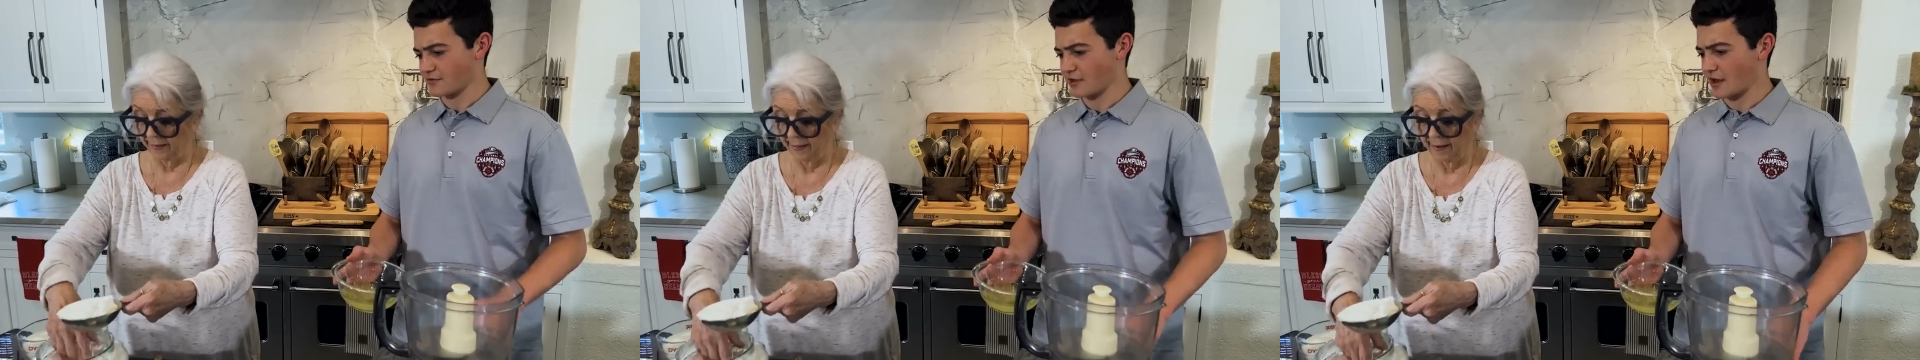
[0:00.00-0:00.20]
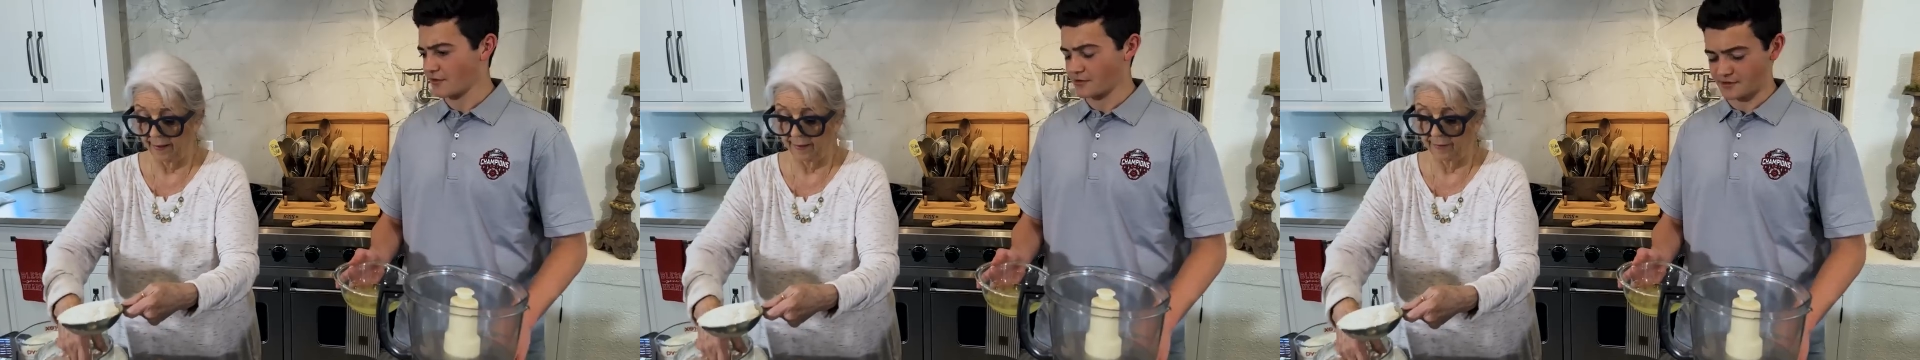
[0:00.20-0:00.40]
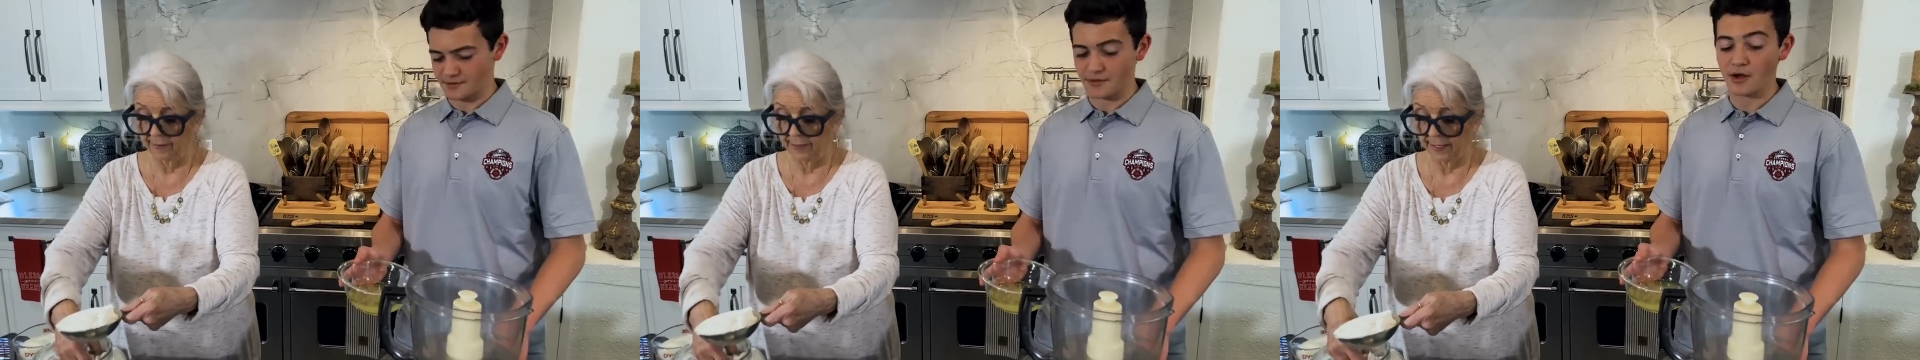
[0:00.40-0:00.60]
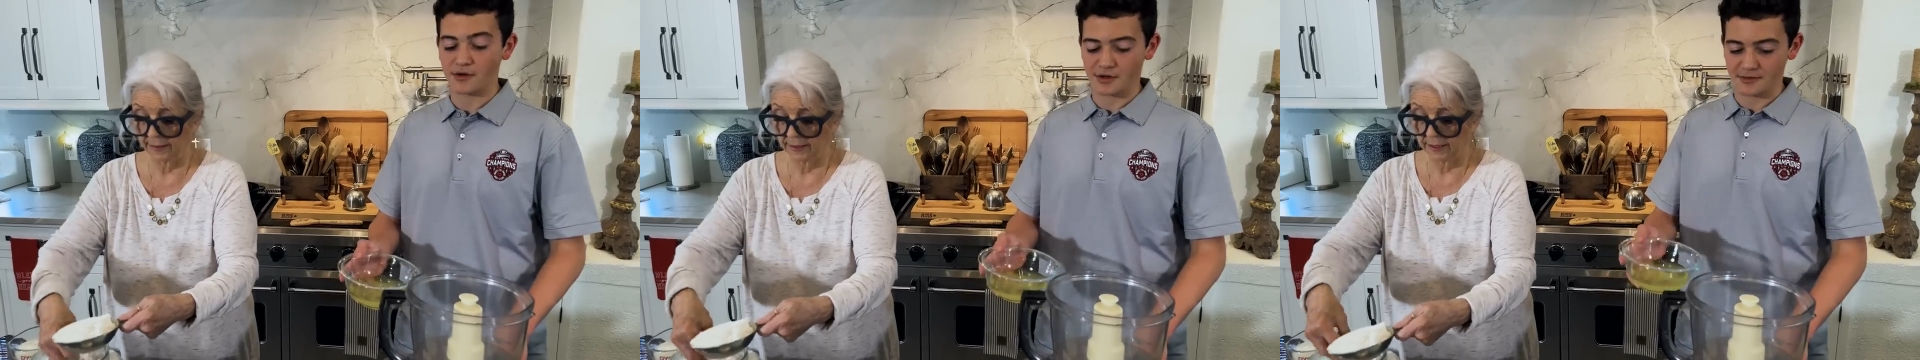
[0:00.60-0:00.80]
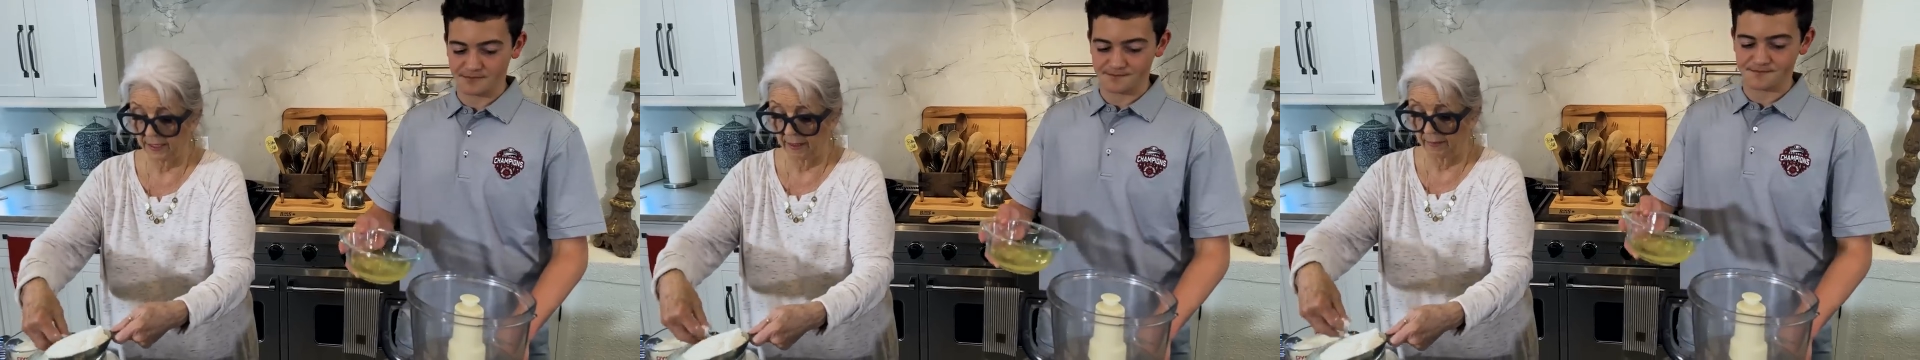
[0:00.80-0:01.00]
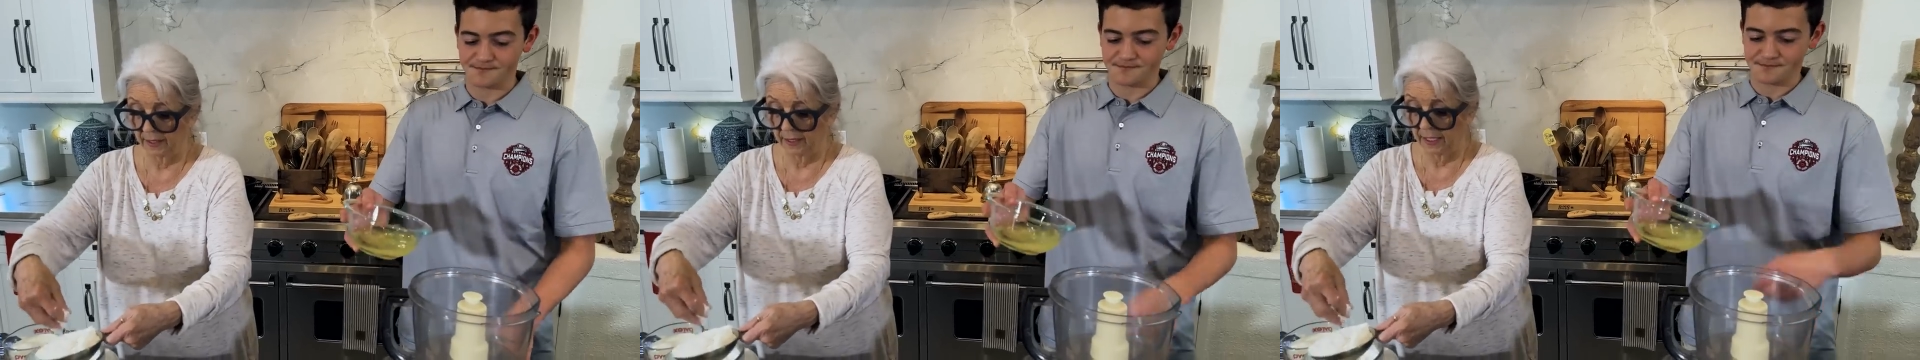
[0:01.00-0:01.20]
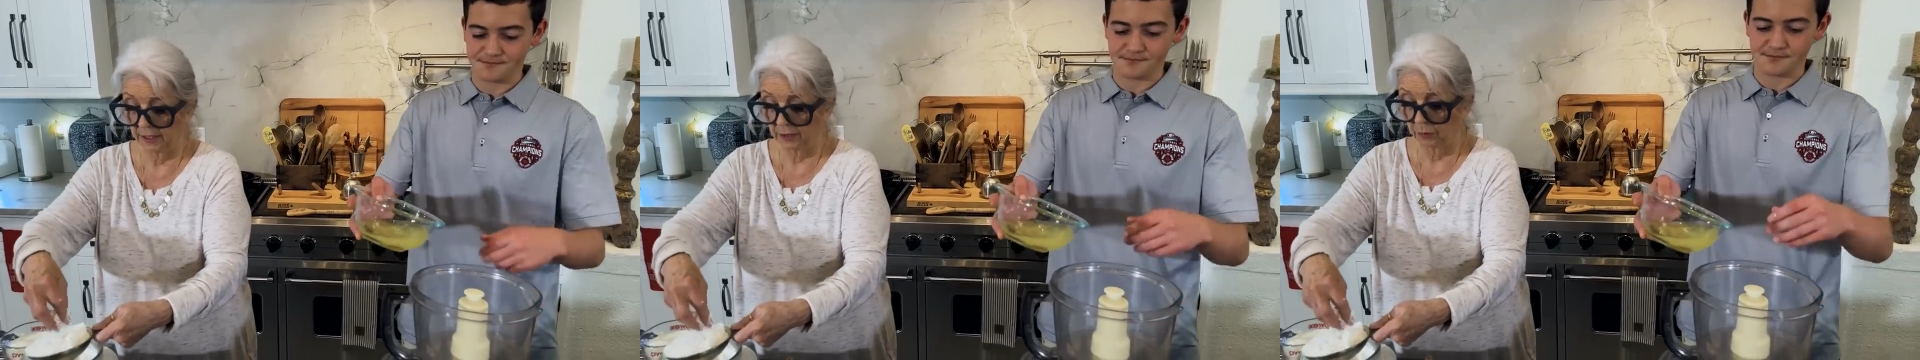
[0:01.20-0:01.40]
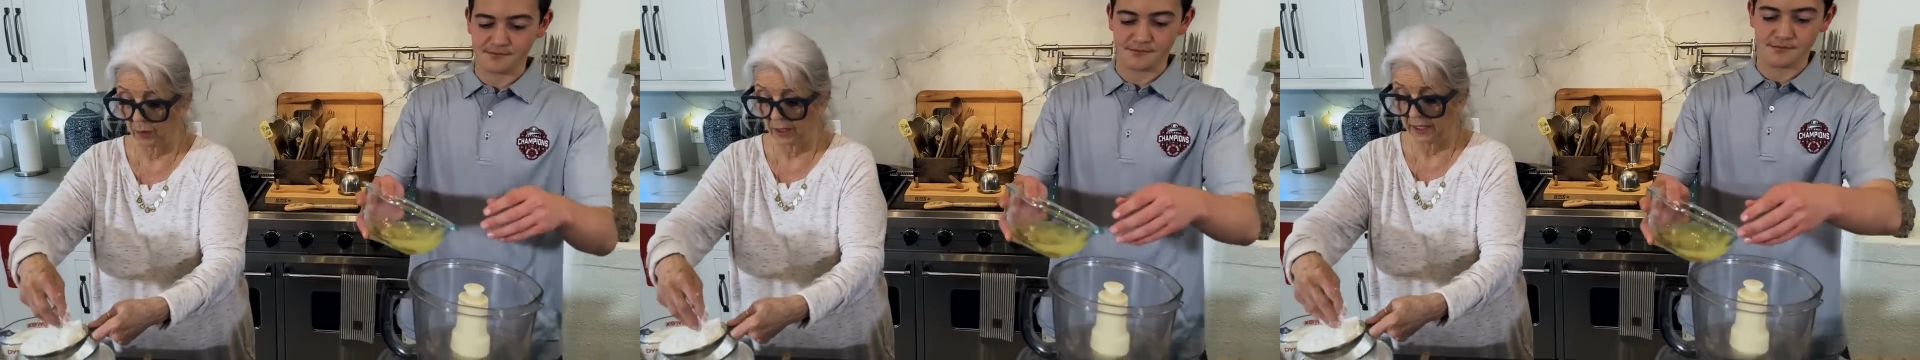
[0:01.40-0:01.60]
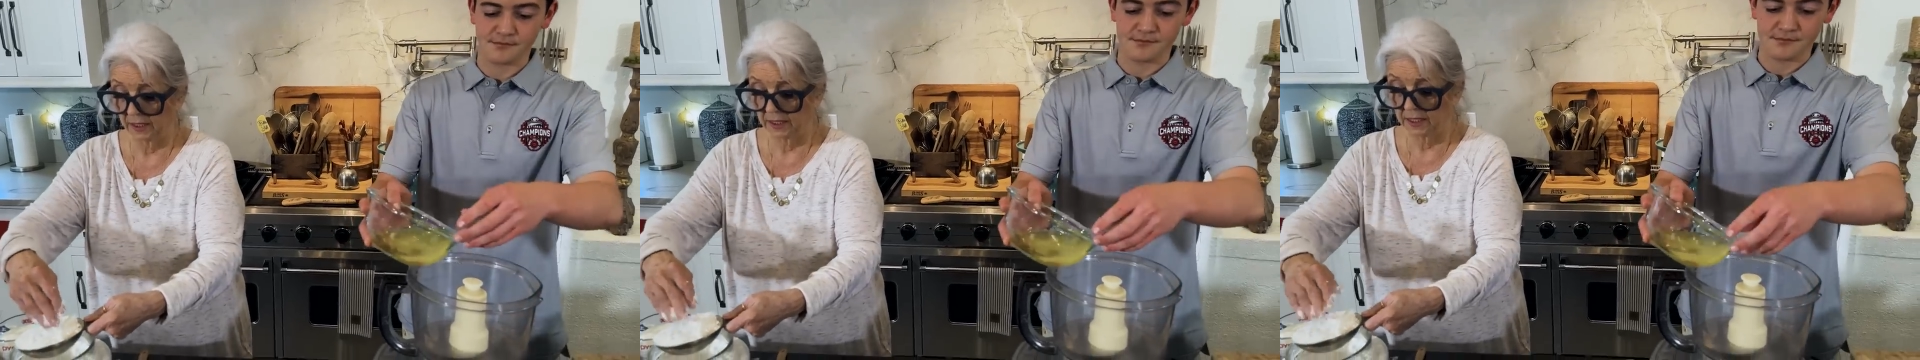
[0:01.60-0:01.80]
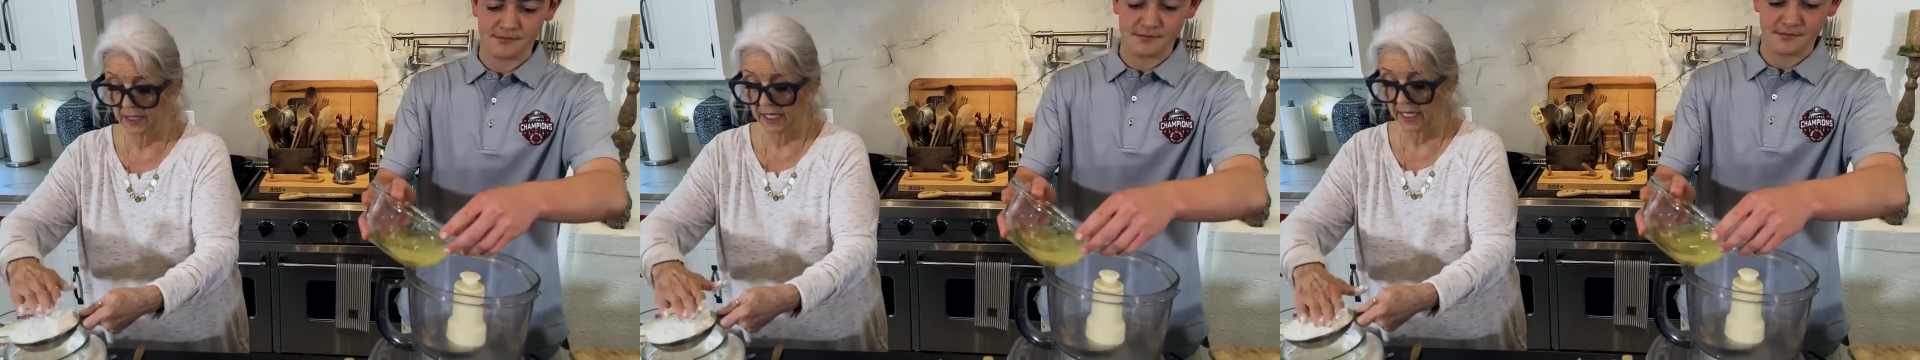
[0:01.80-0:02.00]
Speaker 1: no, that's. I mean, that's what
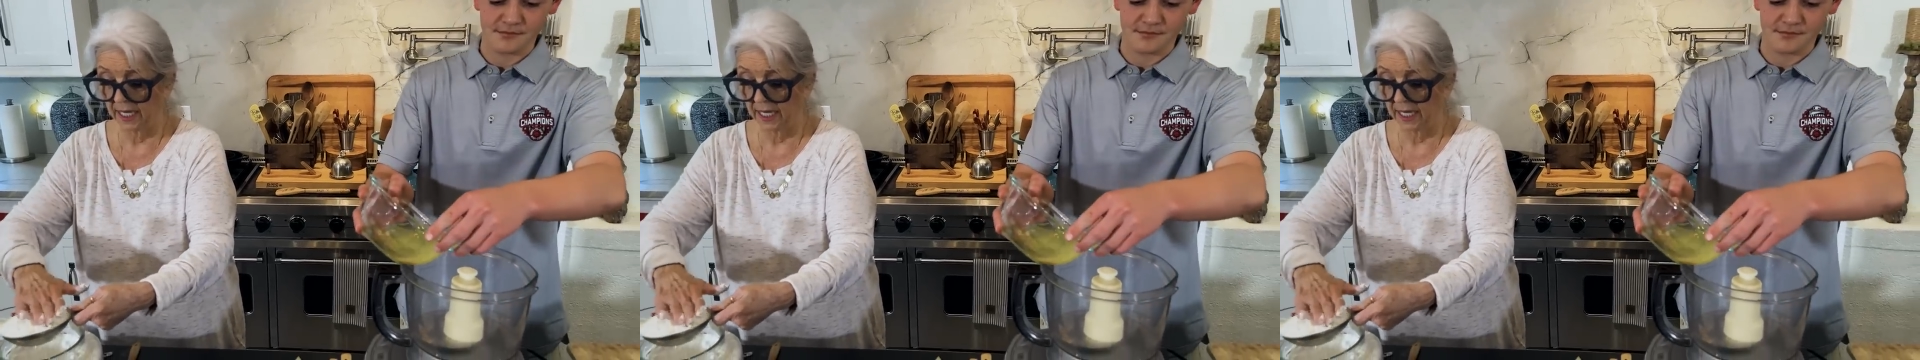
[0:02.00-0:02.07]
it says.